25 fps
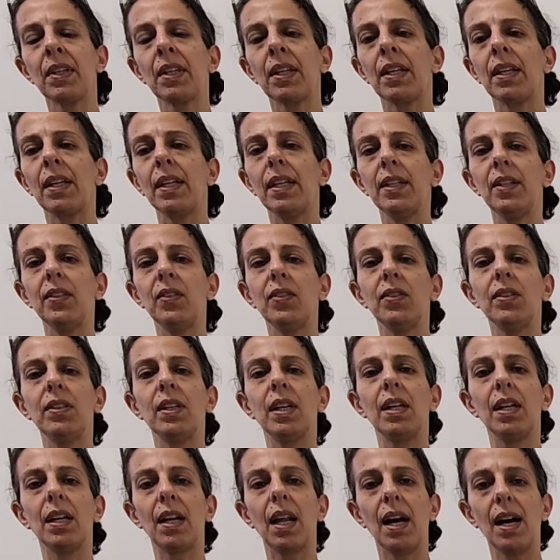is the
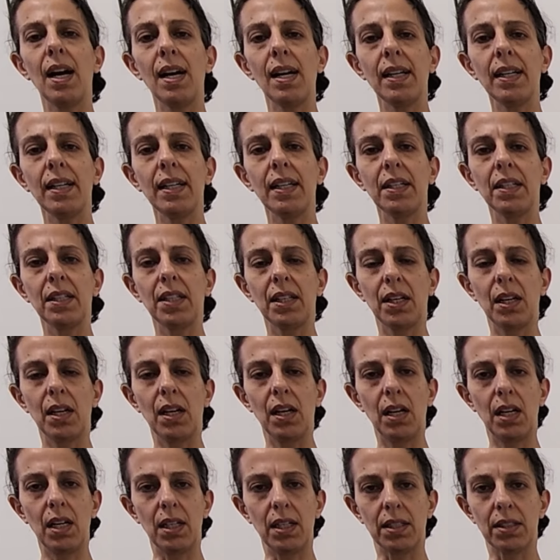lung and the
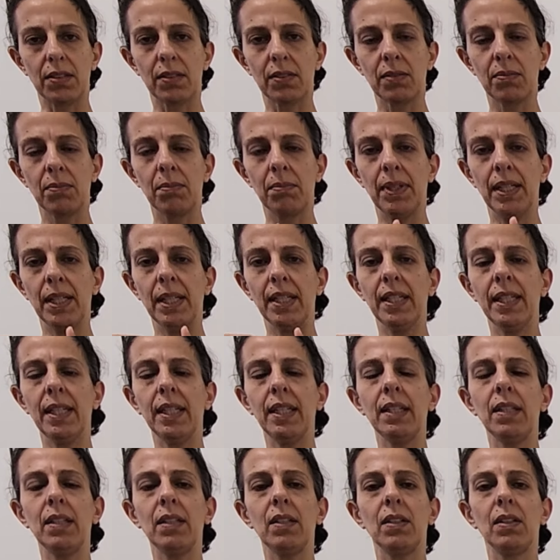heart,
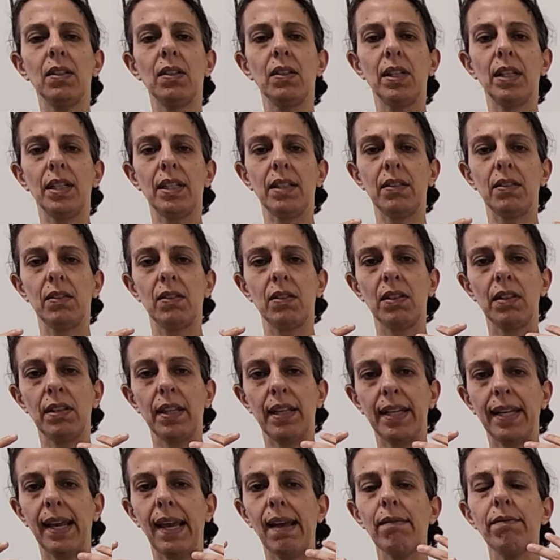meaning that
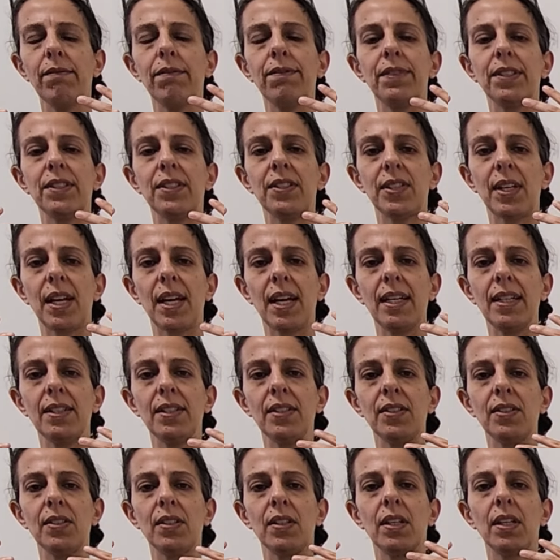they
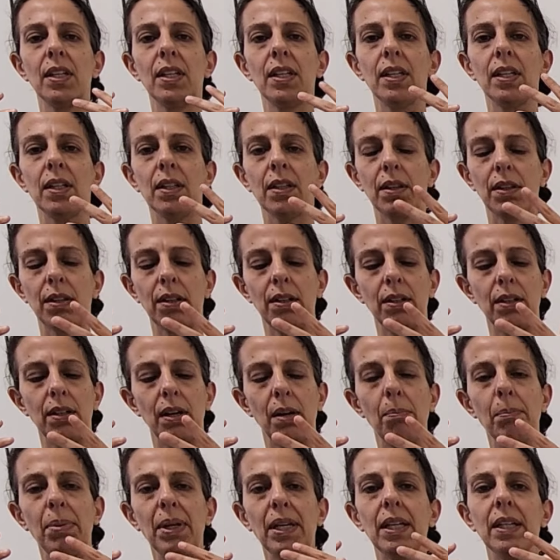emphasize their
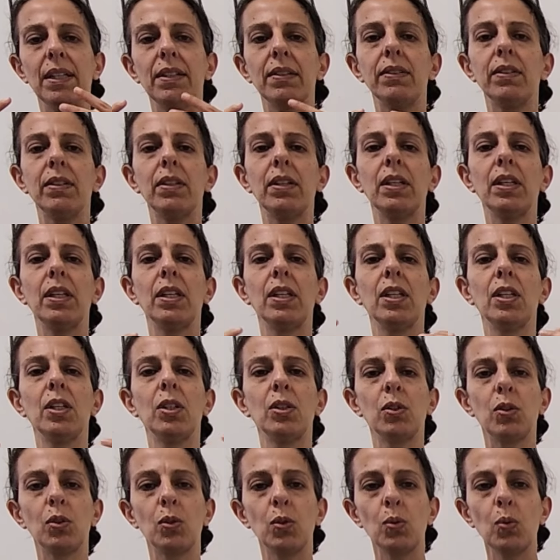ability
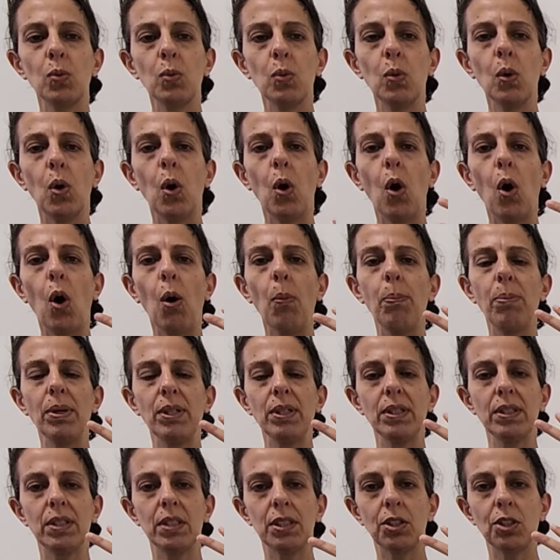to
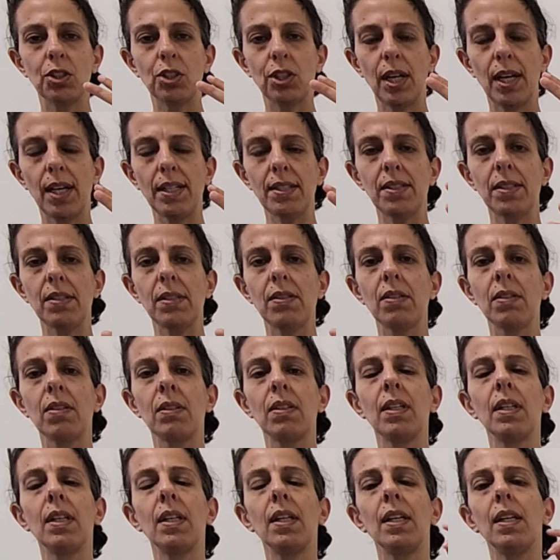open the chest.
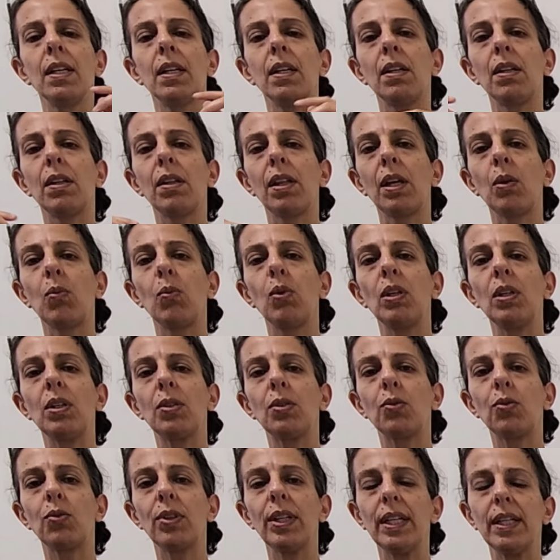They will
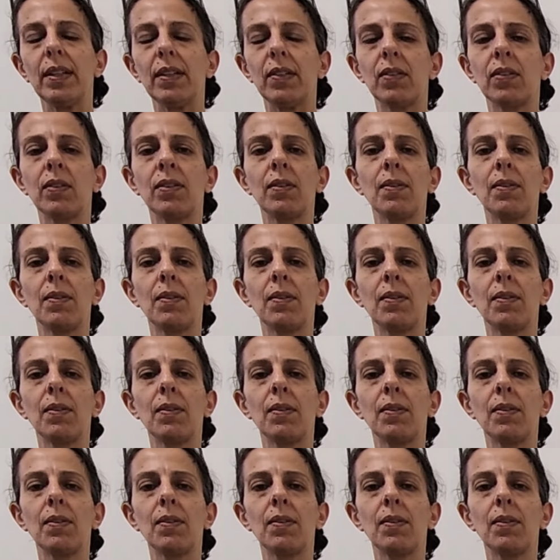treat